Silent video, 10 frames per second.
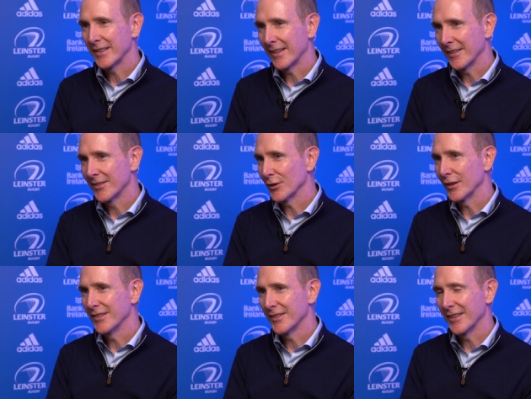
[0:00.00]
to getting stuck
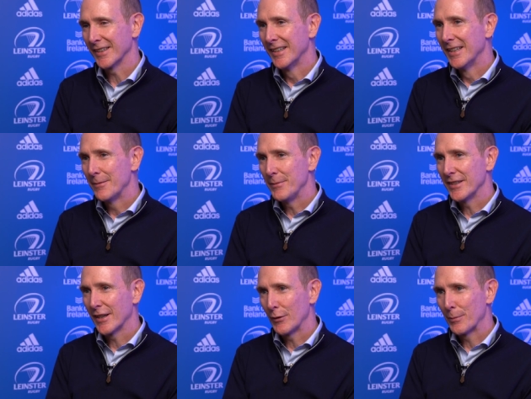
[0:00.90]
into the
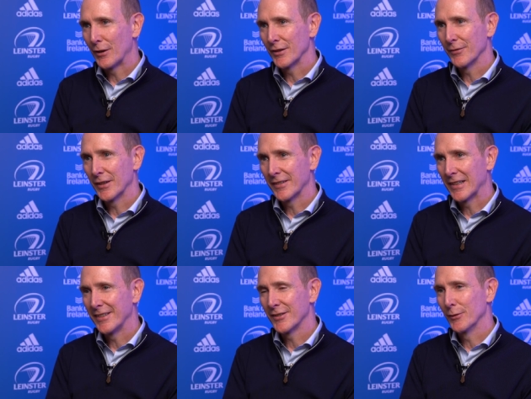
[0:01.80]
meeting every part of the, the
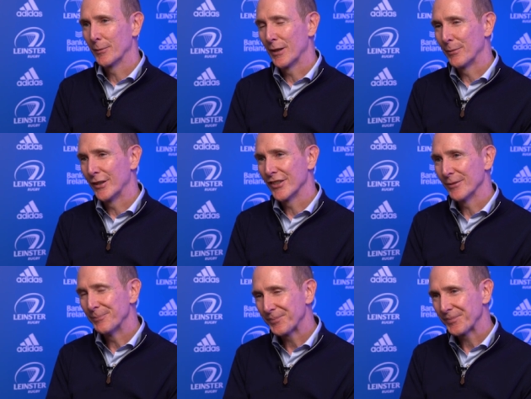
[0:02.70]
Leinster rugby operation.